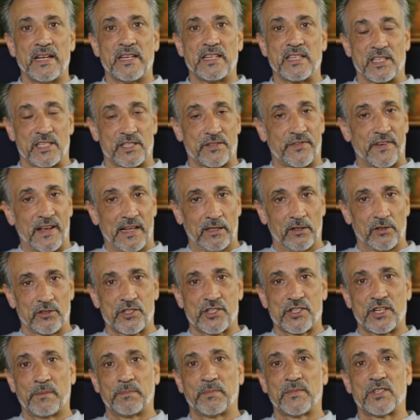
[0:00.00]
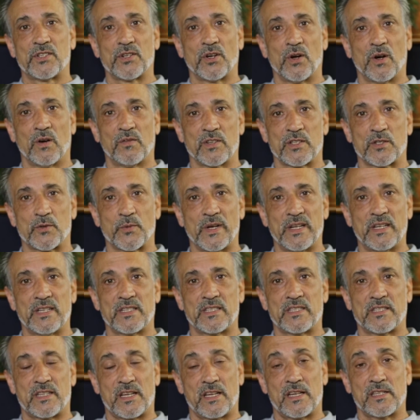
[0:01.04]
disfellowshipped Jehovah's
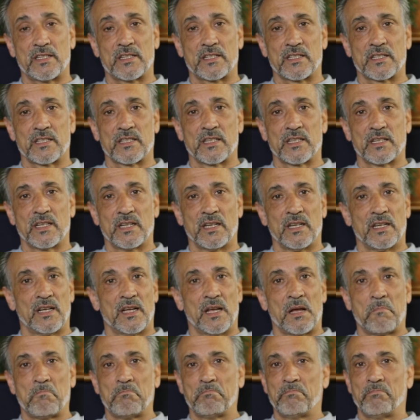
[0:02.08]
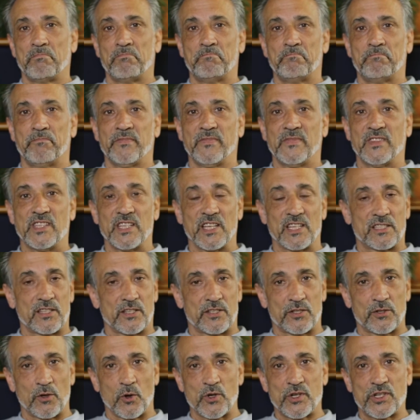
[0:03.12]
Witnesses,
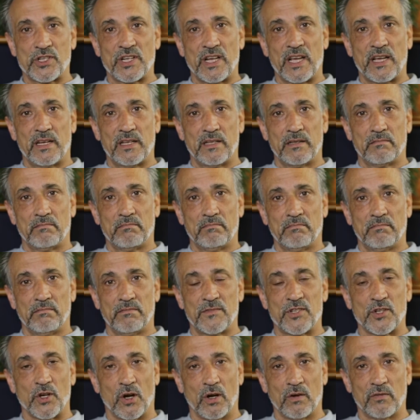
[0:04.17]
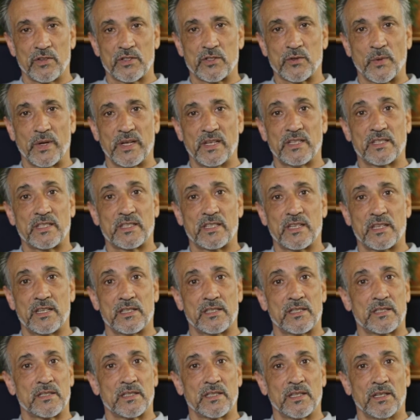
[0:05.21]
disassociated Jehovah's
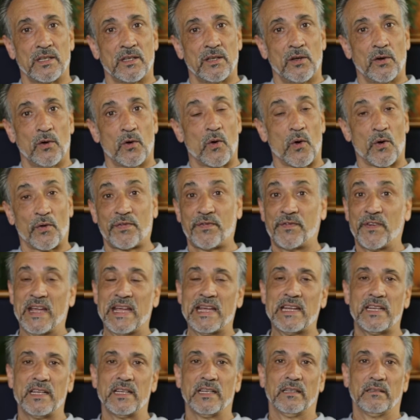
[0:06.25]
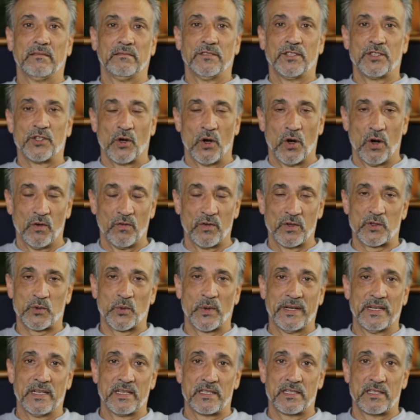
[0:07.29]
Witnesses, or fading Jehovah's
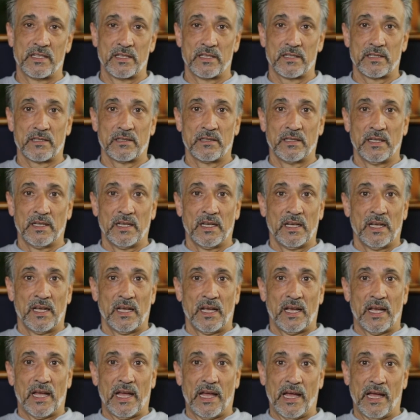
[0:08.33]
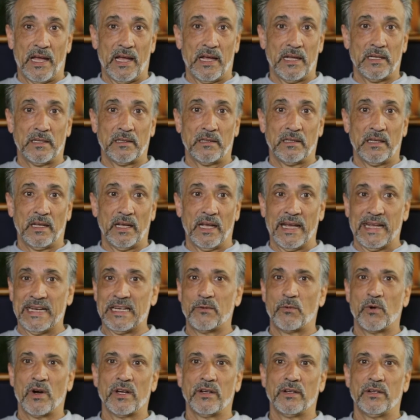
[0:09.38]
Witnesses, and
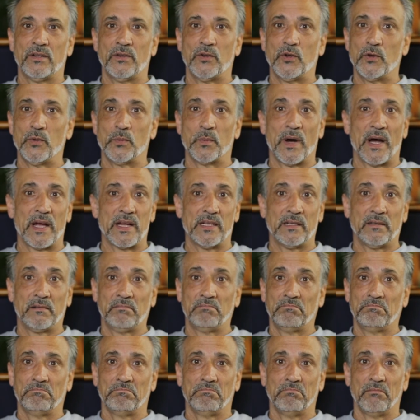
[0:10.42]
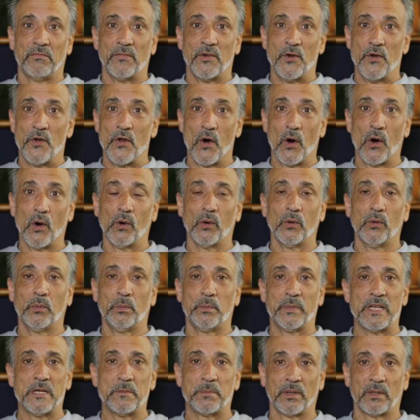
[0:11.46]
anyone who might know
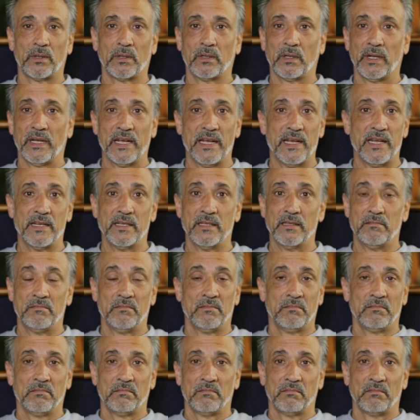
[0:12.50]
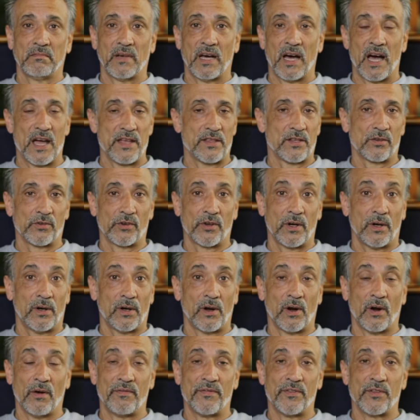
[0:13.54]
people in either
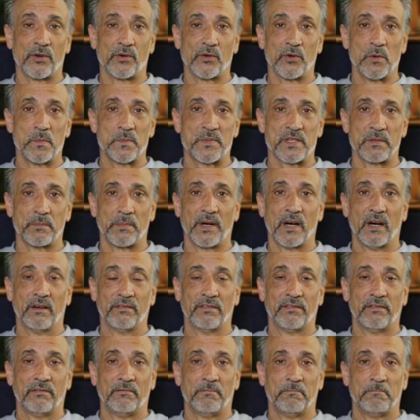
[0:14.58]
of the groups above.